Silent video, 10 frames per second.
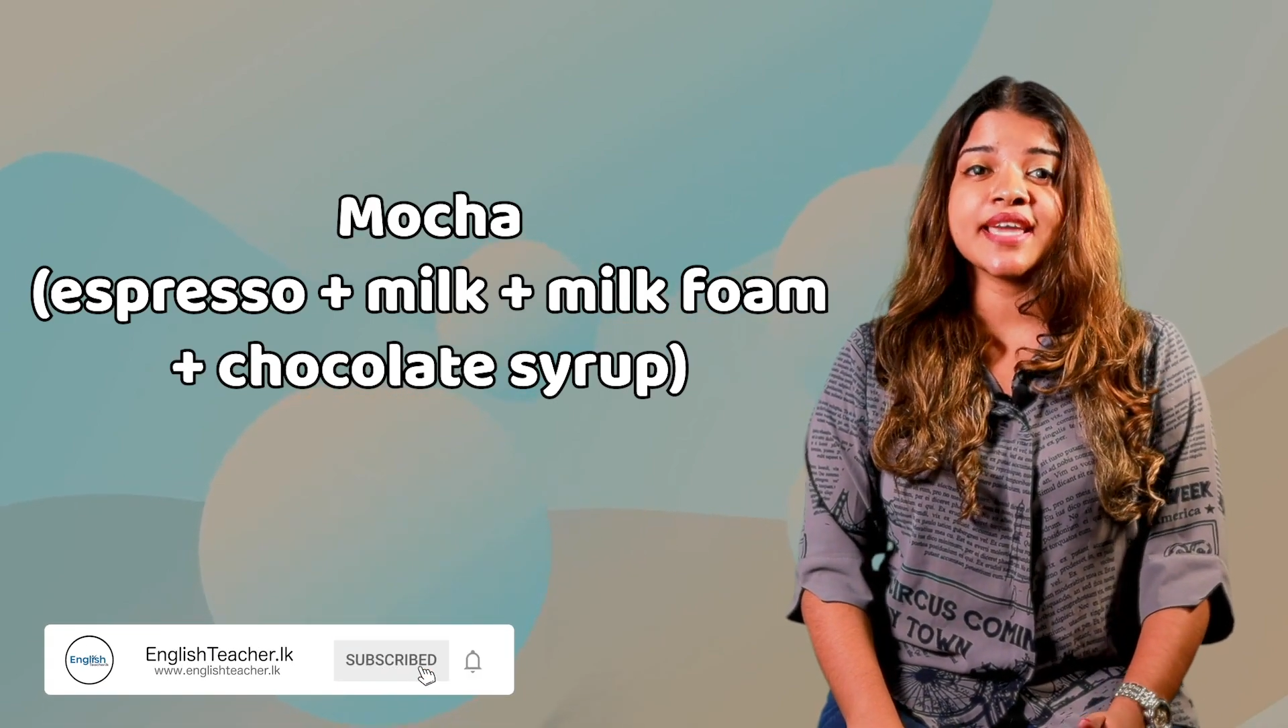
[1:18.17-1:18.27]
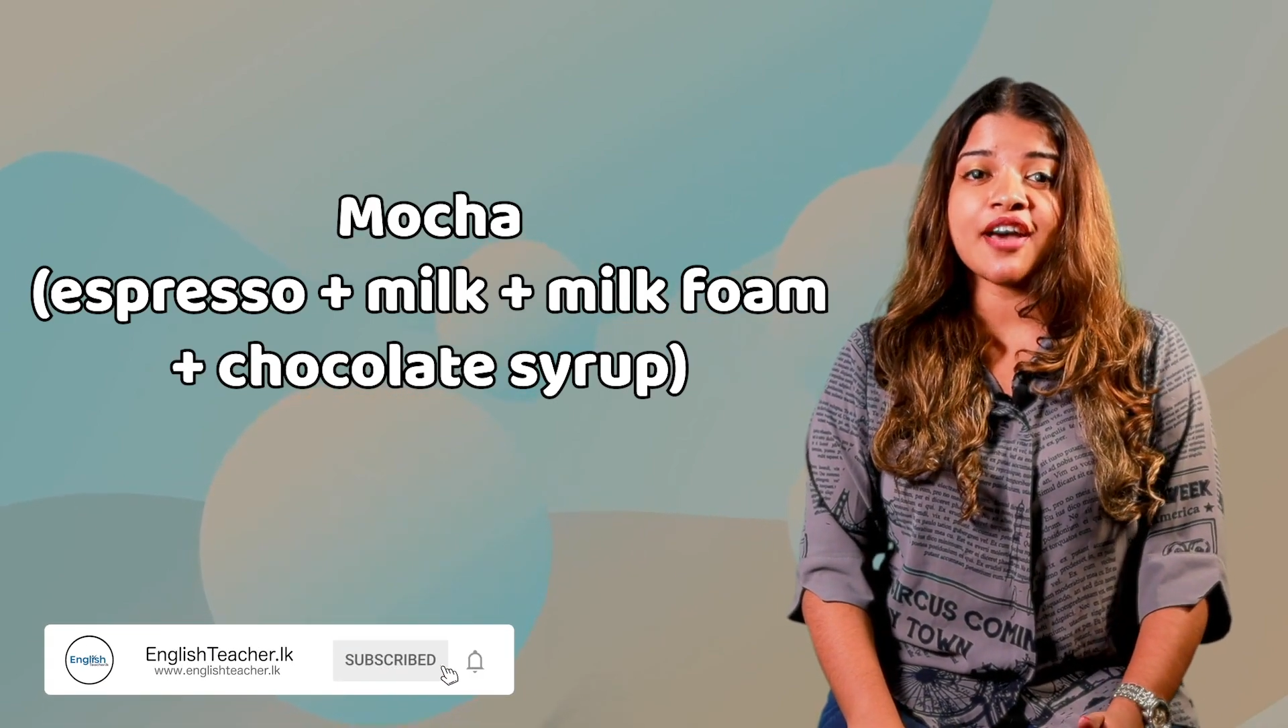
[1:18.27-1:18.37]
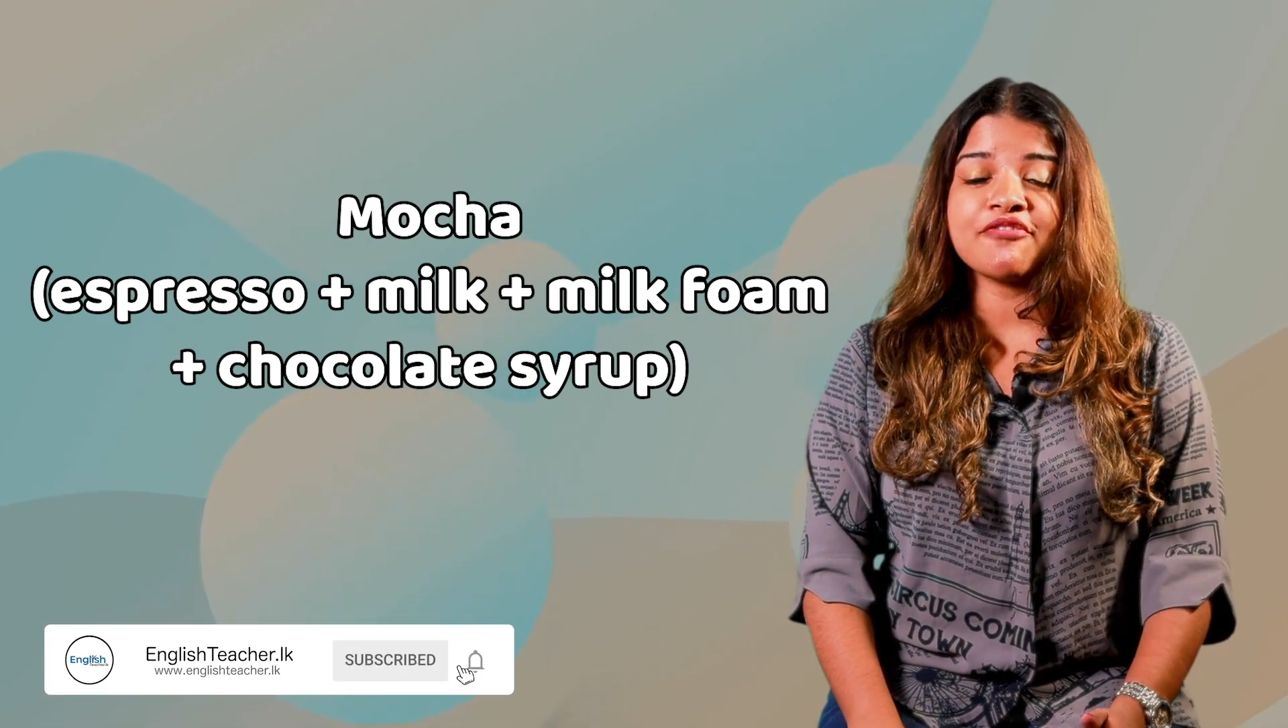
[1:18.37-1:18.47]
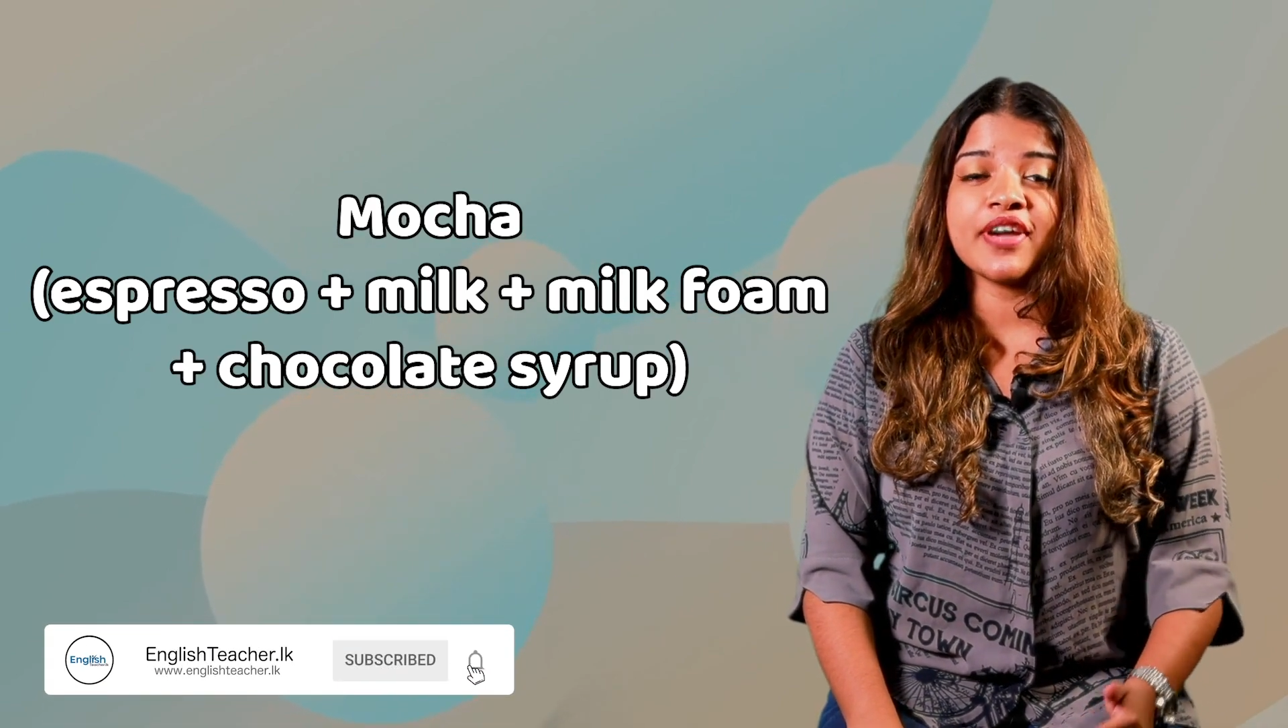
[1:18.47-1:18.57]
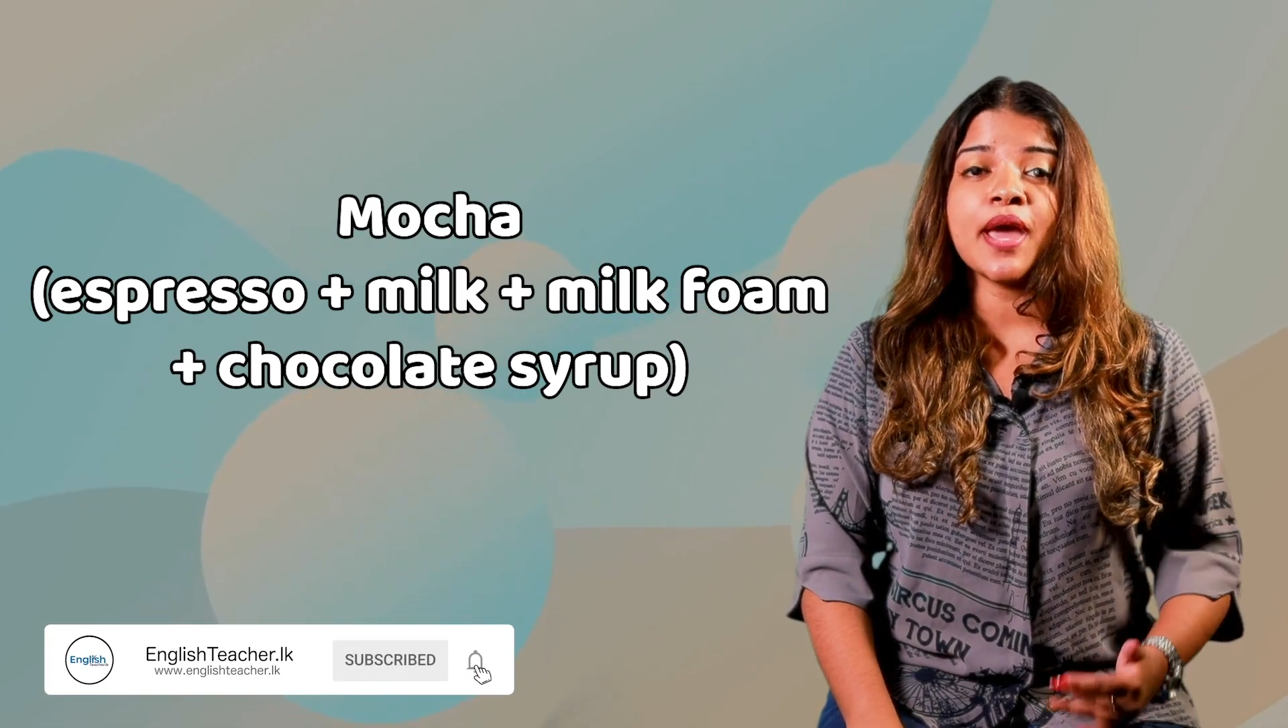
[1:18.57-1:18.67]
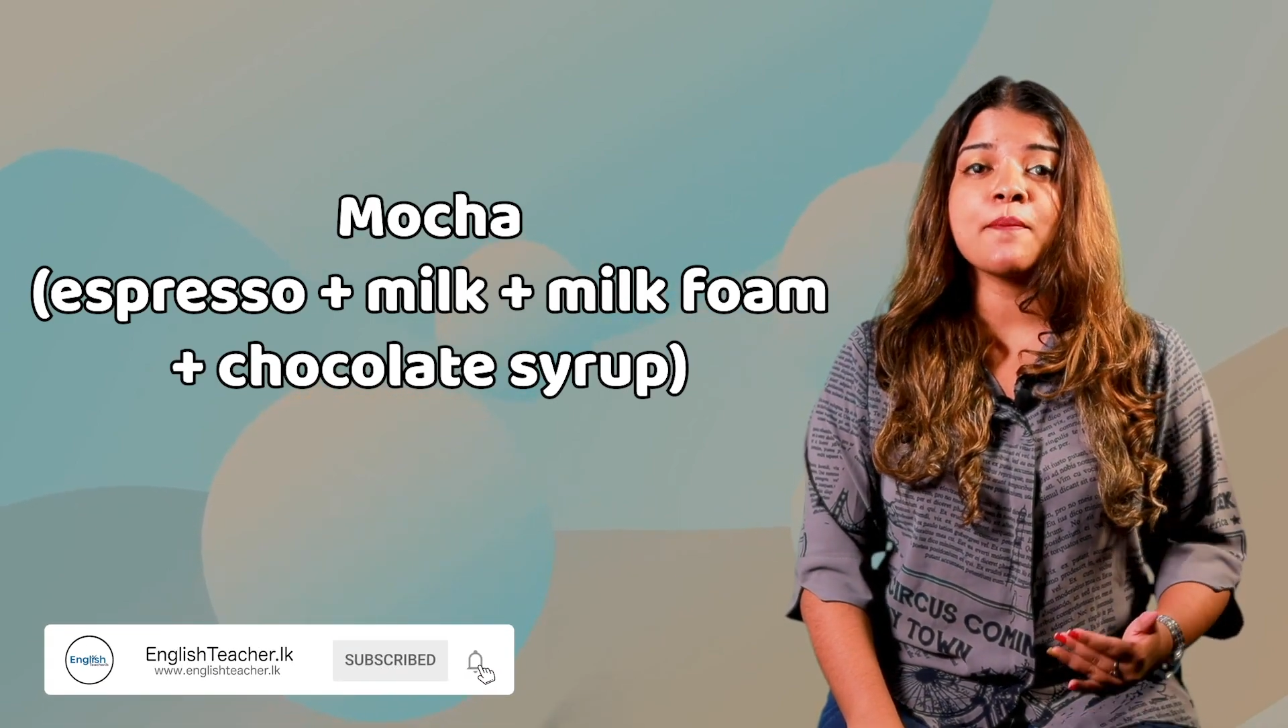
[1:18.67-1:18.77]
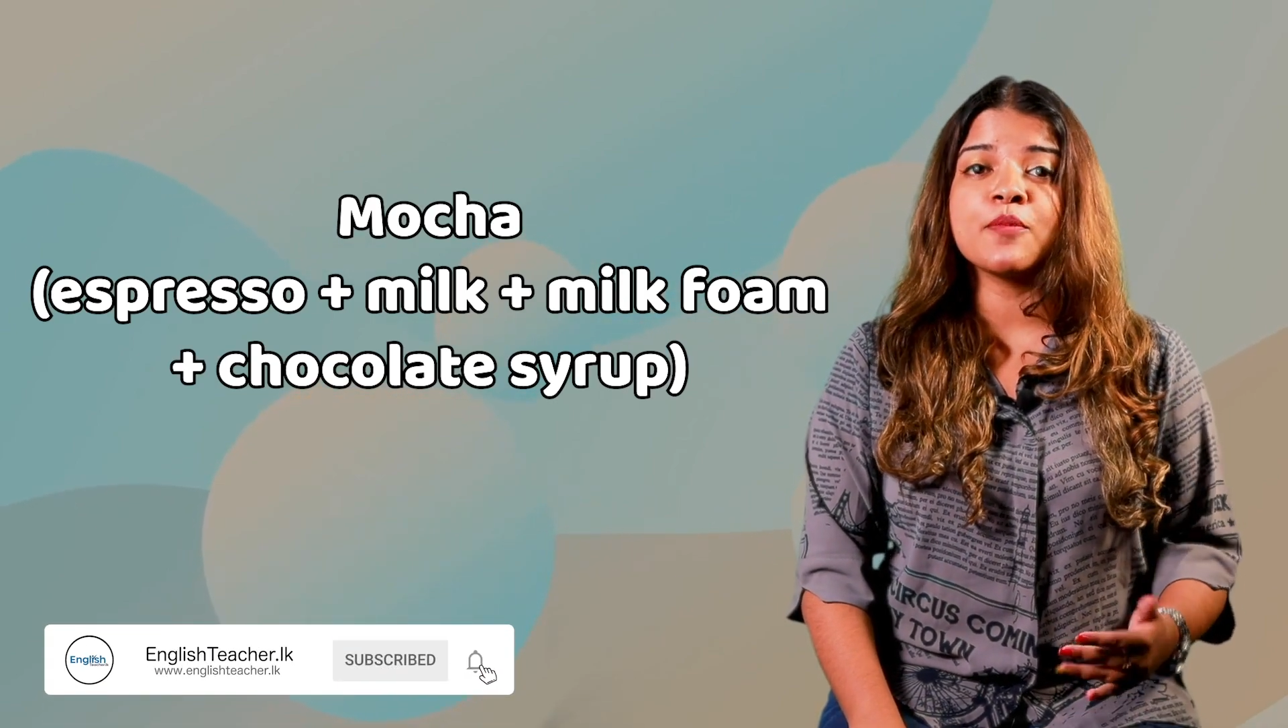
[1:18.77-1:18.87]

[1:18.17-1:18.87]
Cafe